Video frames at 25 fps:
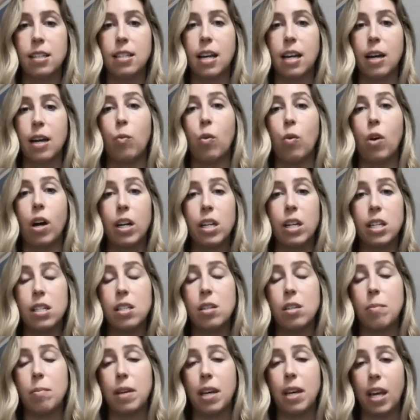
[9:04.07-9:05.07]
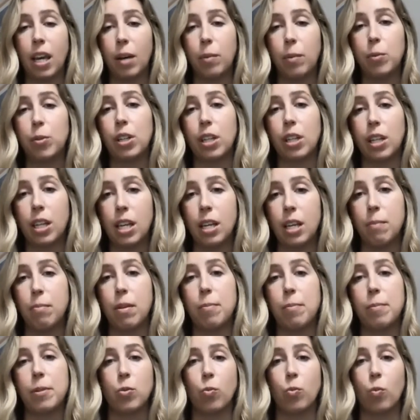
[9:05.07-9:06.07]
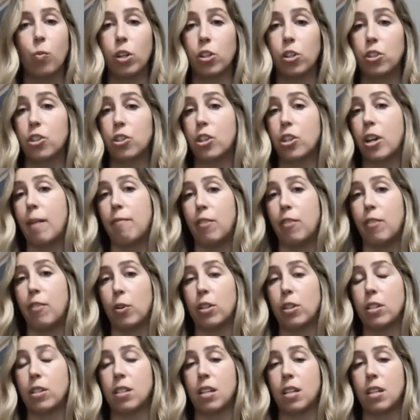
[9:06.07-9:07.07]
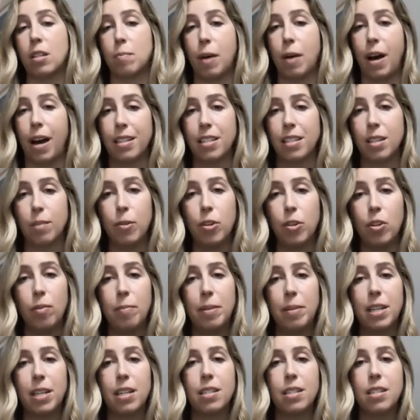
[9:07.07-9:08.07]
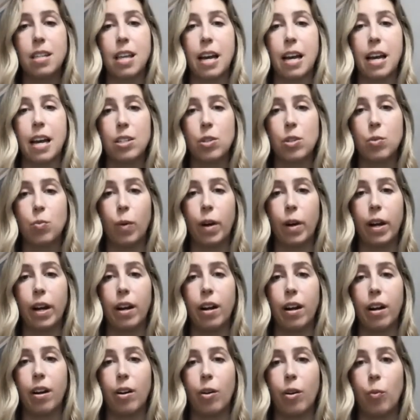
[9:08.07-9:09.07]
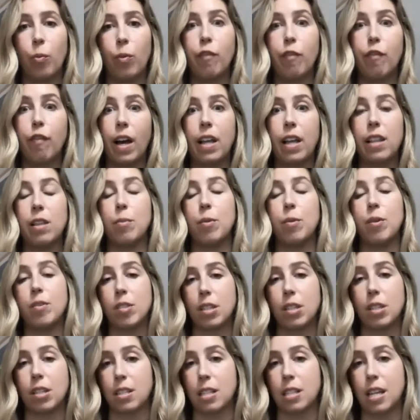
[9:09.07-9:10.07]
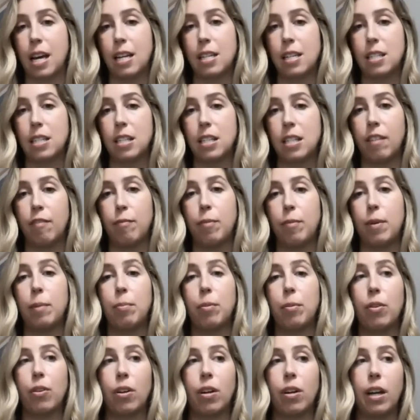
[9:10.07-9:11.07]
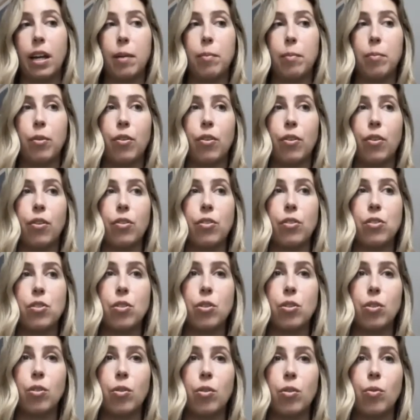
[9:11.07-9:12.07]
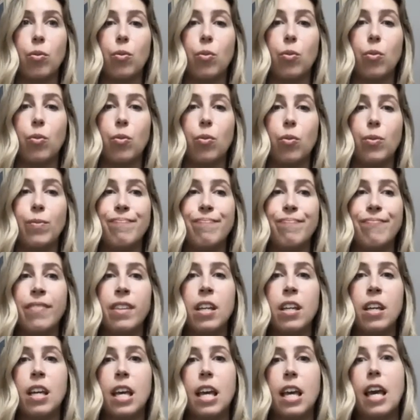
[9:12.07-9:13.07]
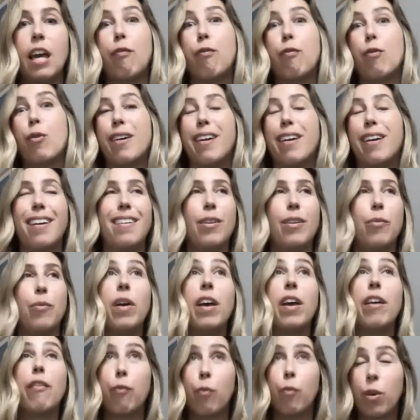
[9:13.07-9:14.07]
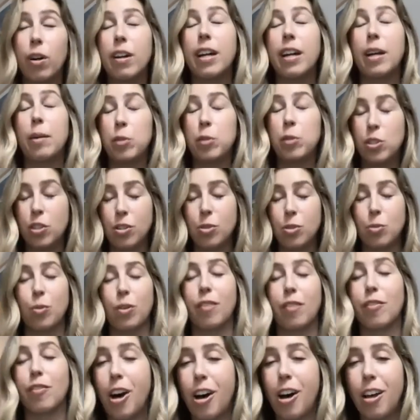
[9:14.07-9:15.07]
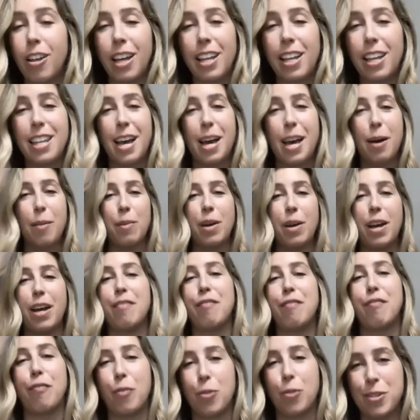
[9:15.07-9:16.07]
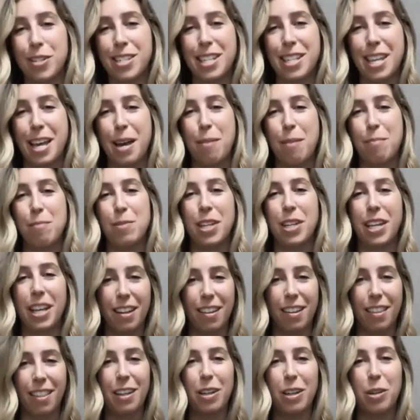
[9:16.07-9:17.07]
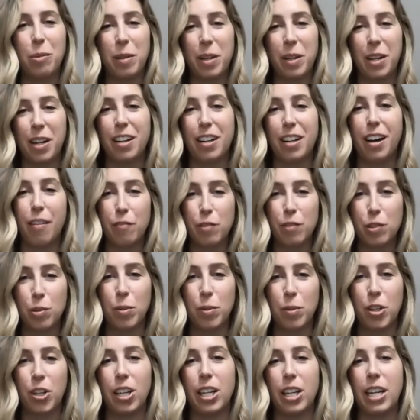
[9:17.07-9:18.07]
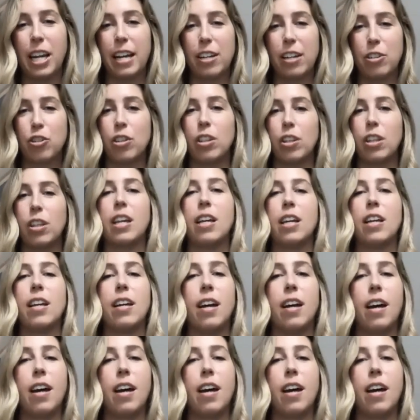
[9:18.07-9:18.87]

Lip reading: wanted to be able to keep them as workshop-focused as possible, because that's where we find the most success. If people are able to if we're able to sort of call on them and force them to get a little bit uncomfortable and actually